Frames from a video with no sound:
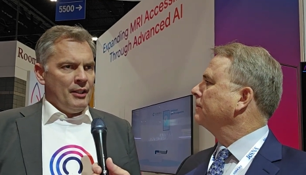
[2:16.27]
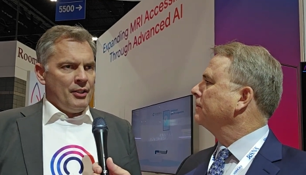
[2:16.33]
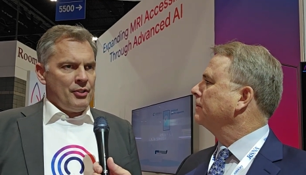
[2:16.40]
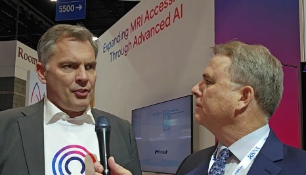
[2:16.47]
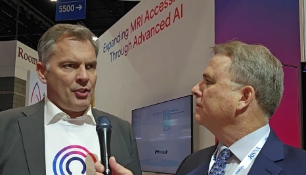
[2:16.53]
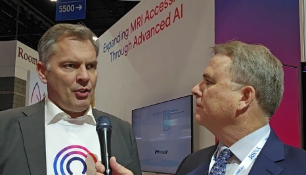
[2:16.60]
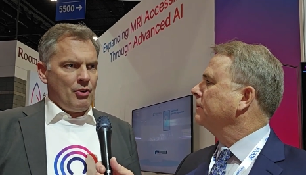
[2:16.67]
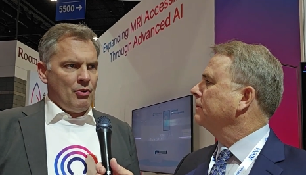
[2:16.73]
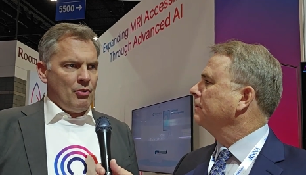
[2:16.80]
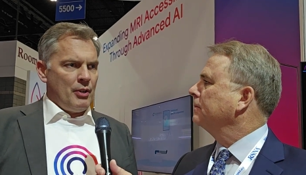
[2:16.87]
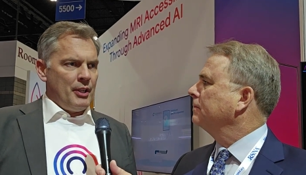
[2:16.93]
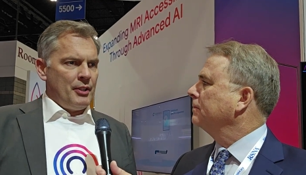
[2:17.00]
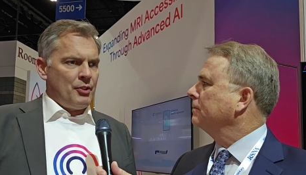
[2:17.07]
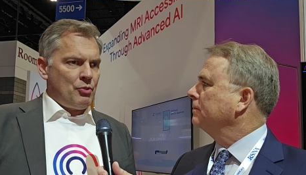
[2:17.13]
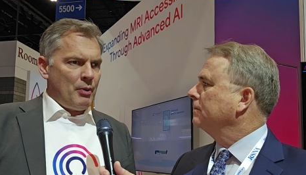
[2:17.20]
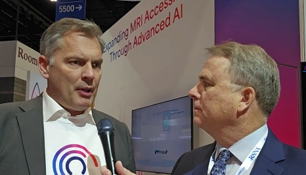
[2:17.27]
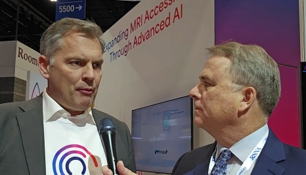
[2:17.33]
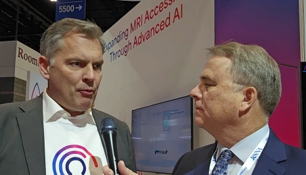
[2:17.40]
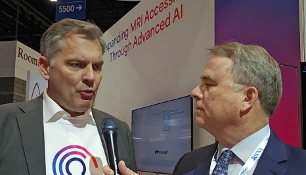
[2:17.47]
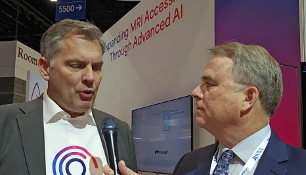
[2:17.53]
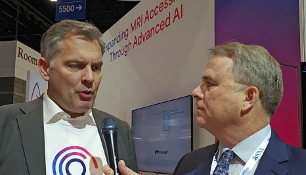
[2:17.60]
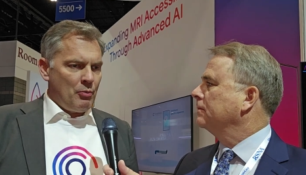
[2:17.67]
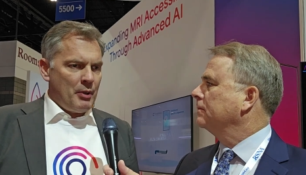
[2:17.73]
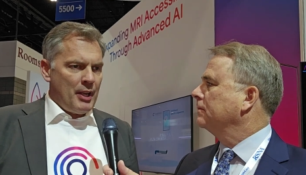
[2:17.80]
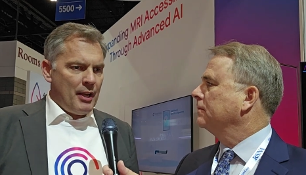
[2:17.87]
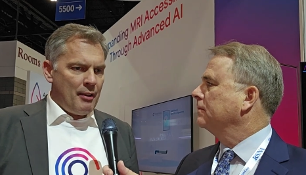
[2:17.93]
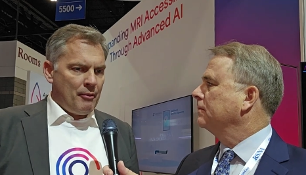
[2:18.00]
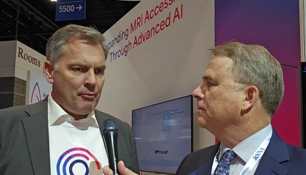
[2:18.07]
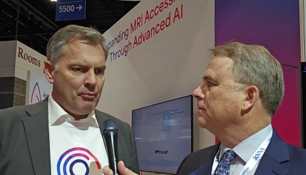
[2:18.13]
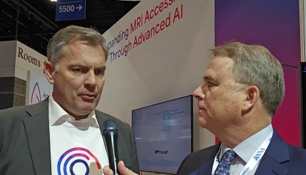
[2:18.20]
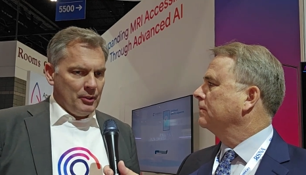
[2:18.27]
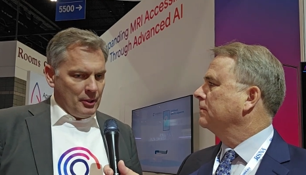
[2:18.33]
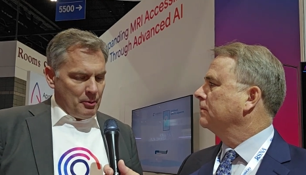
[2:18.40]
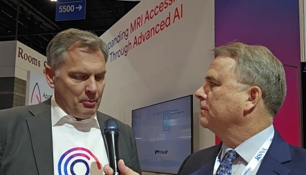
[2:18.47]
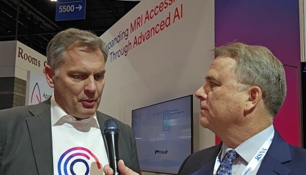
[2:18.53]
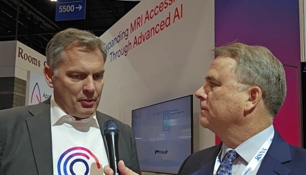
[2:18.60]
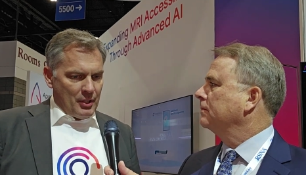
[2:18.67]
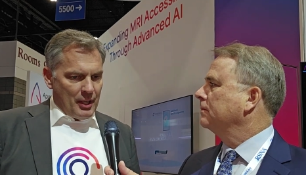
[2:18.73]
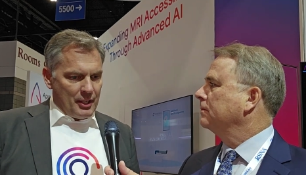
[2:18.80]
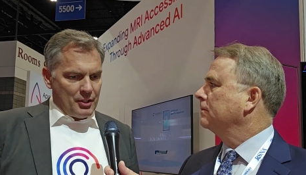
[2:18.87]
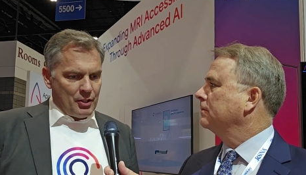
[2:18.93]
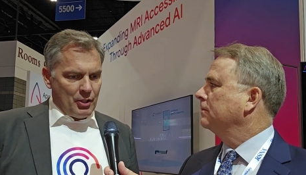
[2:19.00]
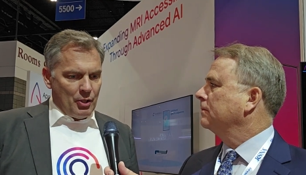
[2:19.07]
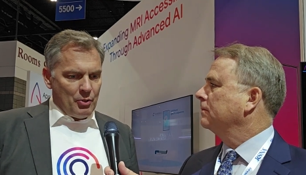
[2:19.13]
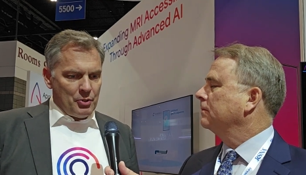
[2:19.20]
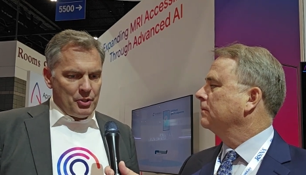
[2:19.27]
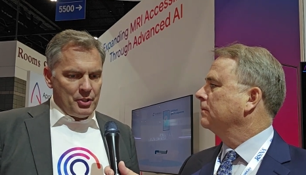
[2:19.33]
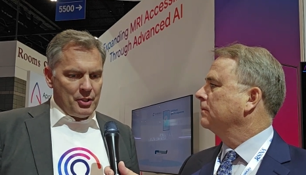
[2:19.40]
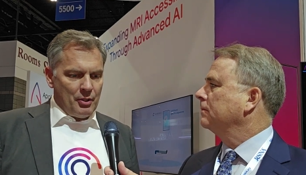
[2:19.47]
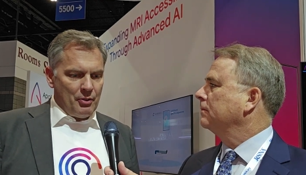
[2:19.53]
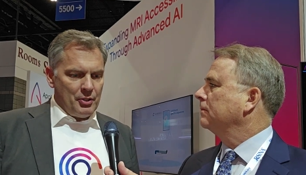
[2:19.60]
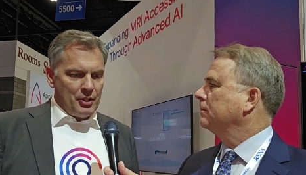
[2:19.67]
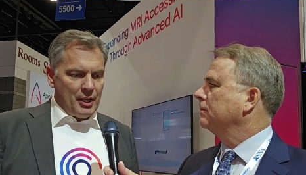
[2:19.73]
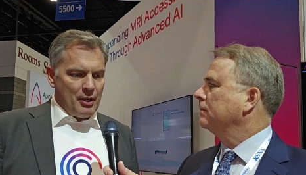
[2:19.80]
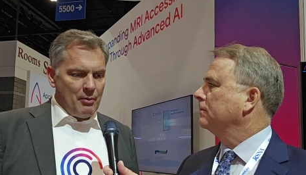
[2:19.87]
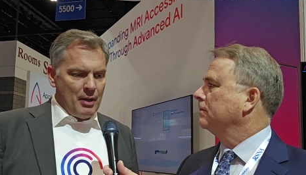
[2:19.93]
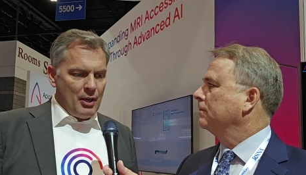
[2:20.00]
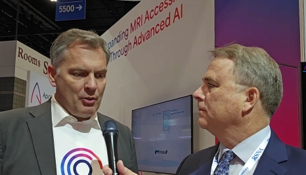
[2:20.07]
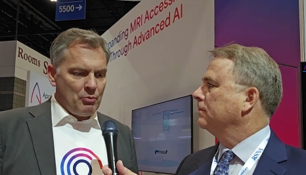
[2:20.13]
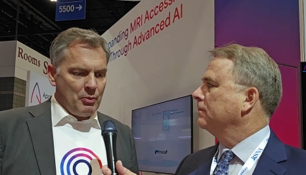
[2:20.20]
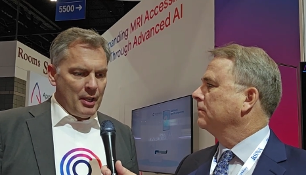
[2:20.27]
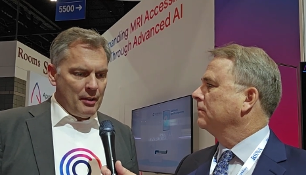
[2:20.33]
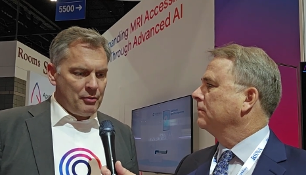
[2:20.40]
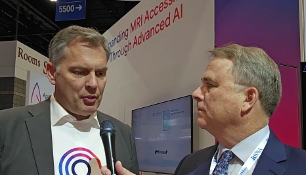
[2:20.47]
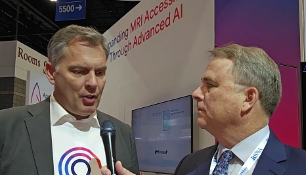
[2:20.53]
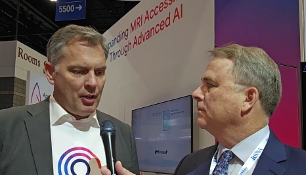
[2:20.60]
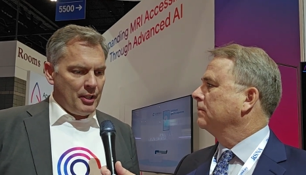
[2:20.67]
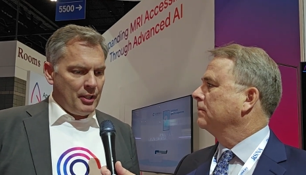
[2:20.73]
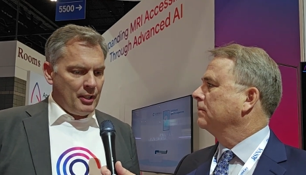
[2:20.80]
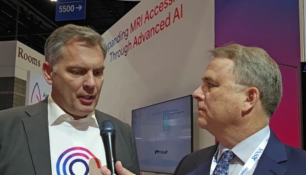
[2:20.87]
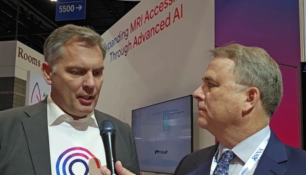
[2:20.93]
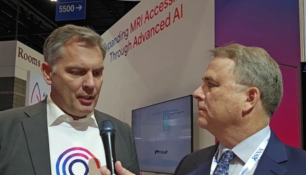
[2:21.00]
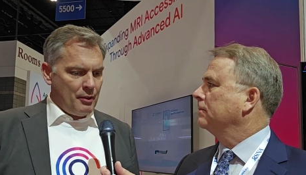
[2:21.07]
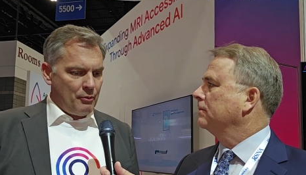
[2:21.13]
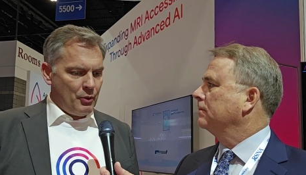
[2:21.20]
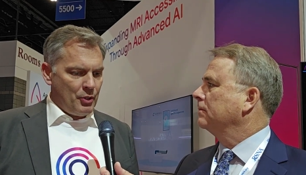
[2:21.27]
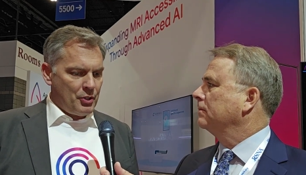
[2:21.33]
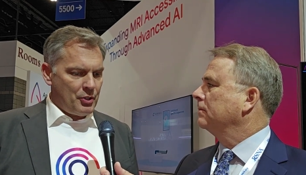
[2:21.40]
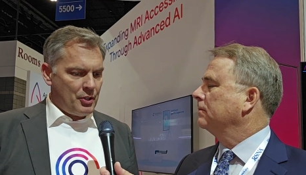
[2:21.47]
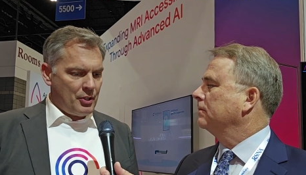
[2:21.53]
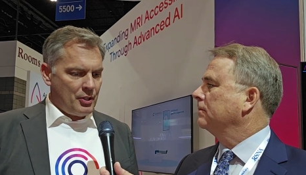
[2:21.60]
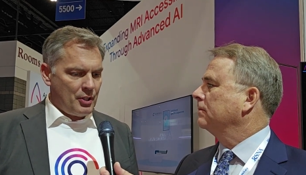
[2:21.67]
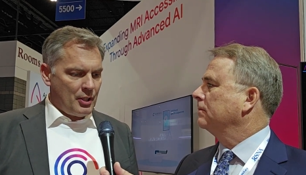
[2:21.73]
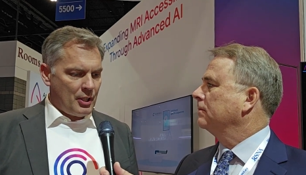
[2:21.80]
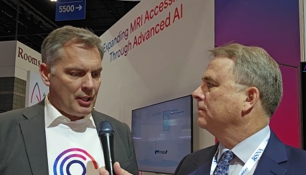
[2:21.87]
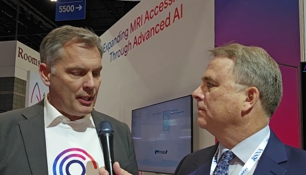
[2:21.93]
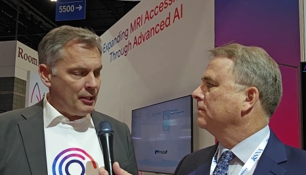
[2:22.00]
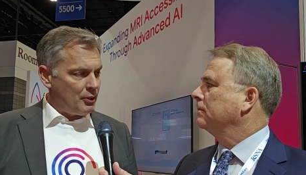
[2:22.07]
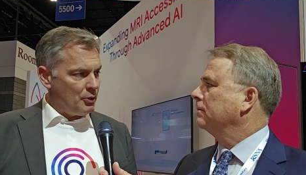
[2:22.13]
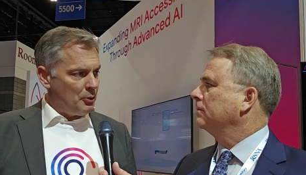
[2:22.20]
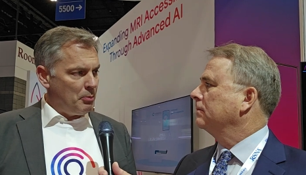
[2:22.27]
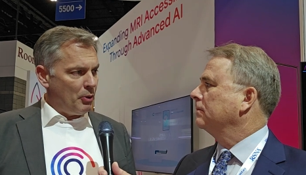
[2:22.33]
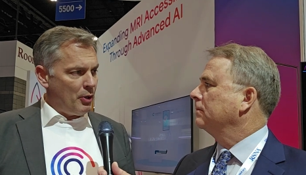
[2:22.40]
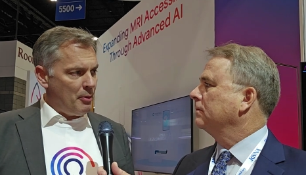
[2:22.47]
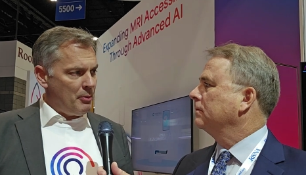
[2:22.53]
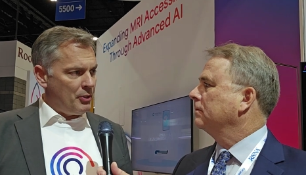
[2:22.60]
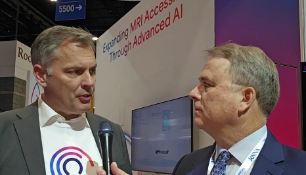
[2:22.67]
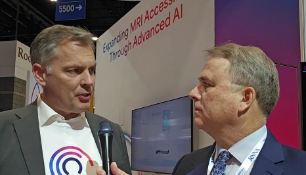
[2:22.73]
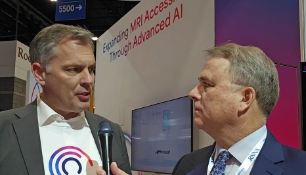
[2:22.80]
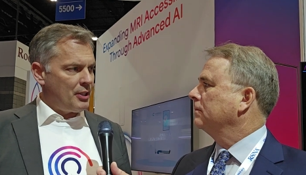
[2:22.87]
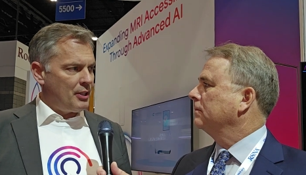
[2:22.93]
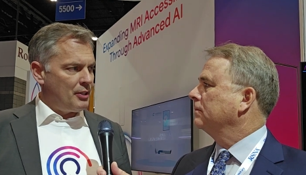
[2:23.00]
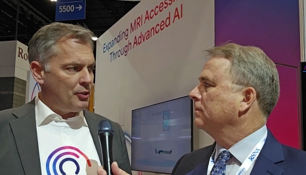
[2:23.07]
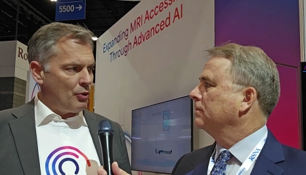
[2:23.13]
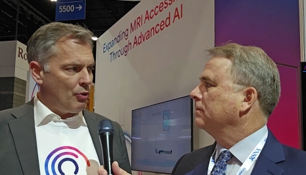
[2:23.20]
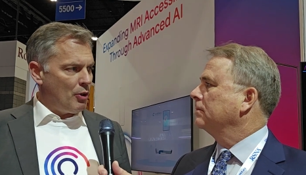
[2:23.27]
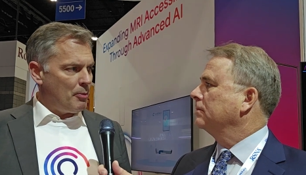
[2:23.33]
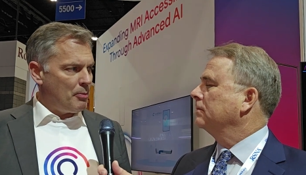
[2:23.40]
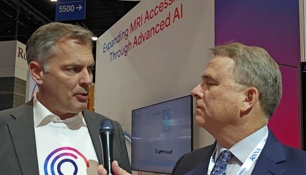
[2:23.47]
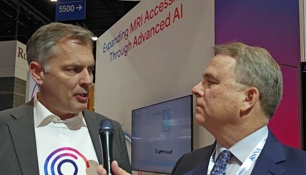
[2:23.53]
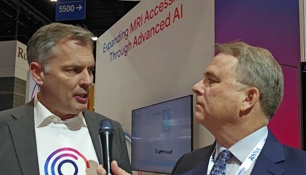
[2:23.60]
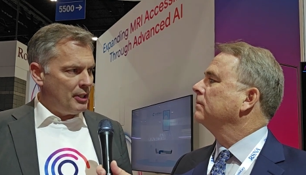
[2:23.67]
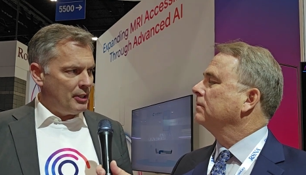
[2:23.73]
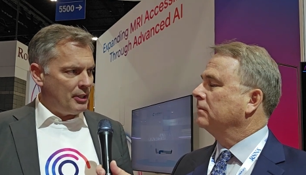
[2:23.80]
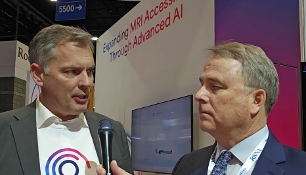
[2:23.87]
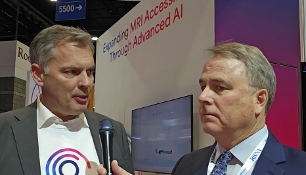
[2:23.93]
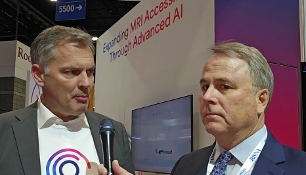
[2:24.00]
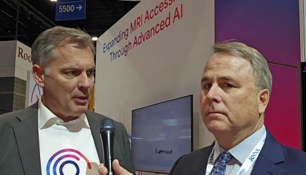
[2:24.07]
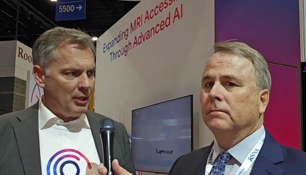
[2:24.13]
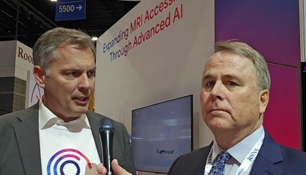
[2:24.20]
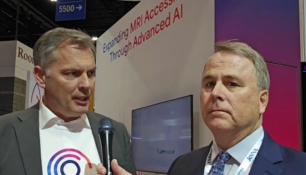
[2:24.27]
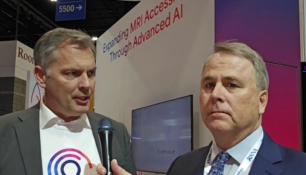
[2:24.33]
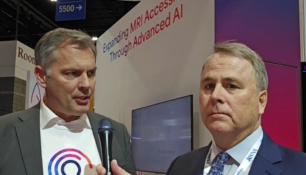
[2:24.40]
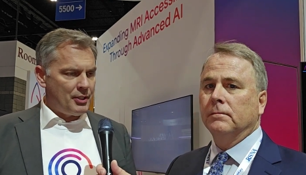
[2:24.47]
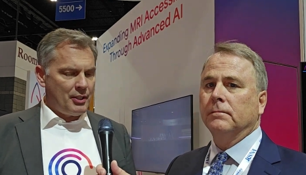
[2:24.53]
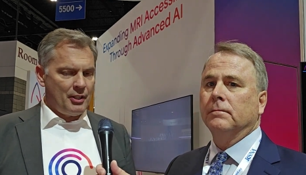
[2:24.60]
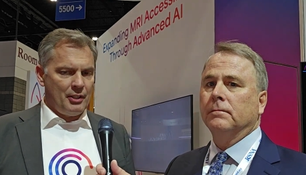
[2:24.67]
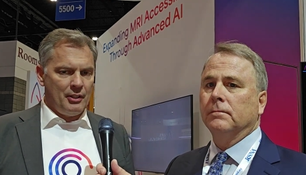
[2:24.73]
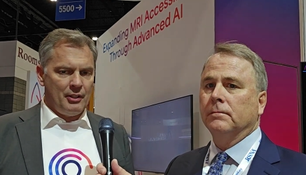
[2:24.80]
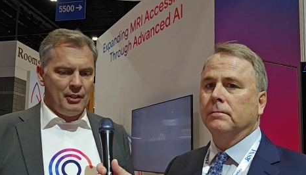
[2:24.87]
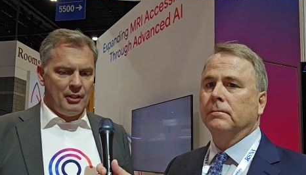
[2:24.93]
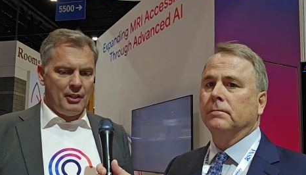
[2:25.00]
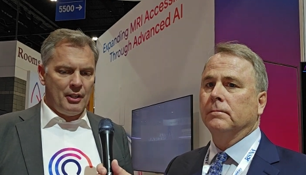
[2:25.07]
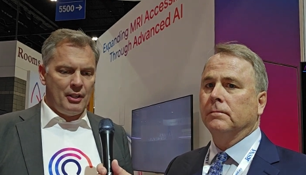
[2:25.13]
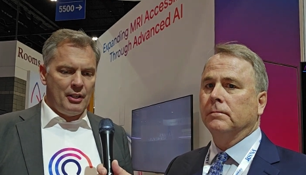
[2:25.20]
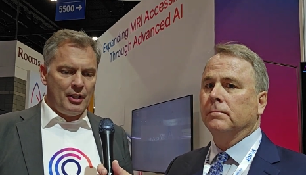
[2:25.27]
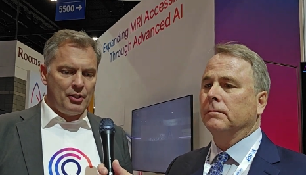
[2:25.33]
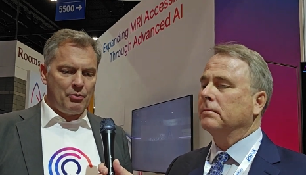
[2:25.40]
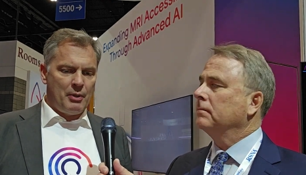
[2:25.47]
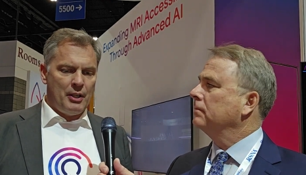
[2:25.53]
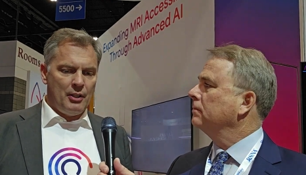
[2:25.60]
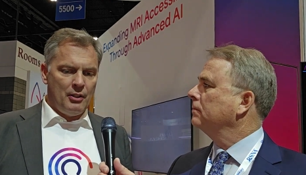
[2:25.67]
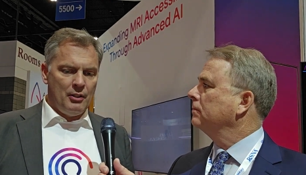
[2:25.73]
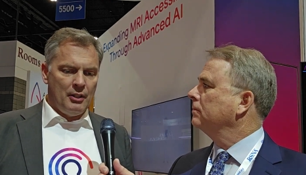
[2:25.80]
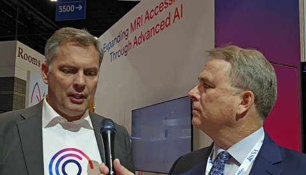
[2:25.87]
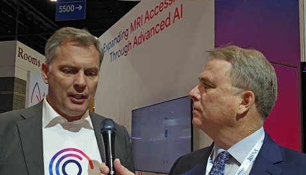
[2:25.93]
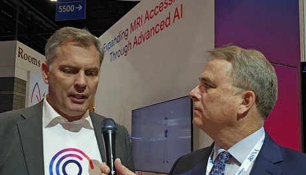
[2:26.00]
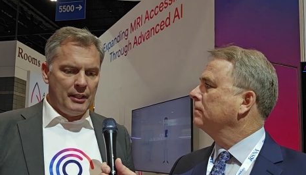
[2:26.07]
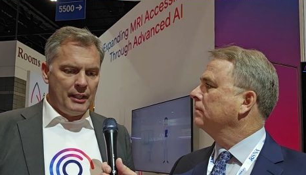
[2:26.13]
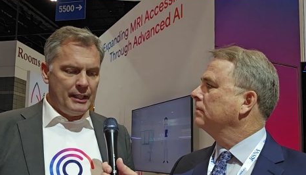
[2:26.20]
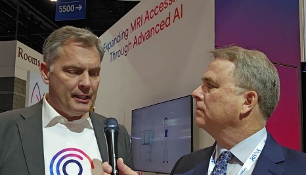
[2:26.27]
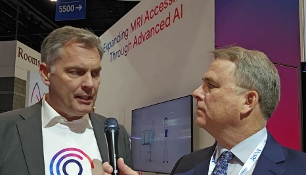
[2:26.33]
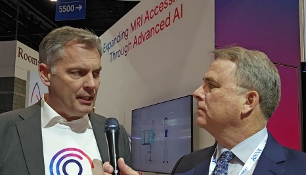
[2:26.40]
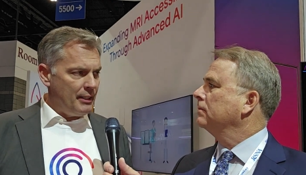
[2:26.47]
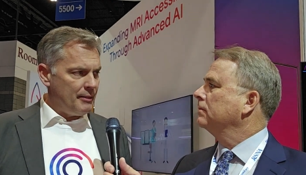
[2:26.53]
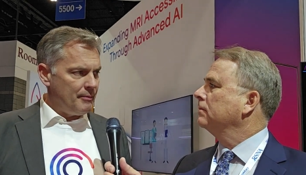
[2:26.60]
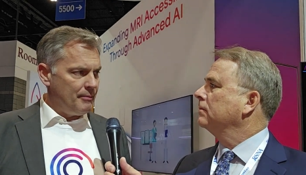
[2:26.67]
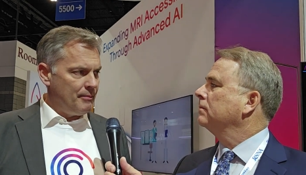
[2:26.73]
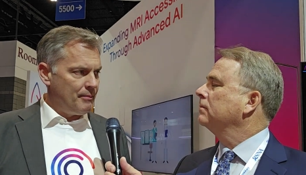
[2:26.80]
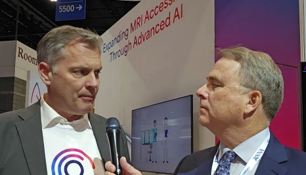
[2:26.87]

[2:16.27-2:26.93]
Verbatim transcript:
Speaker 1: So, in 24, we have, uh, besides closed the Series A round, we have started uh, the first uh, clinical deployments in Europe, in the Middle East, and uh, Israel, and India.